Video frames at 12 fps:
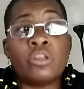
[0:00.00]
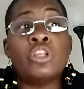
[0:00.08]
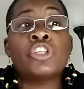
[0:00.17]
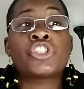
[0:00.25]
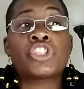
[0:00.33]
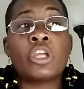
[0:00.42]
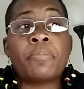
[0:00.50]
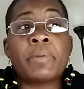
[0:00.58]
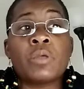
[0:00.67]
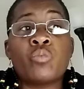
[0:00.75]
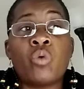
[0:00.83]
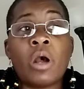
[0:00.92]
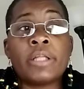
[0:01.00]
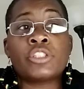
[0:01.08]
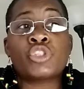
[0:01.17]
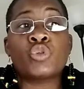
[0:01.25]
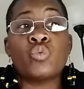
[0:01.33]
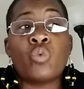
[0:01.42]
Okay, so
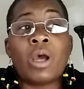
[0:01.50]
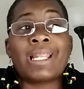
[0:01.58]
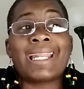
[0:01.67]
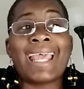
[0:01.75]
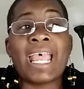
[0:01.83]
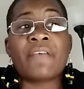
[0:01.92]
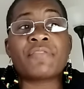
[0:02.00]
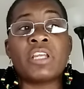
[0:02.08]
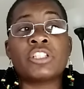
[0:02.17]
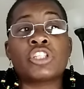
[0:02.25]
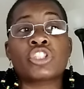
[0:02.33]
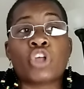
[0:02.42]
isolation procedures.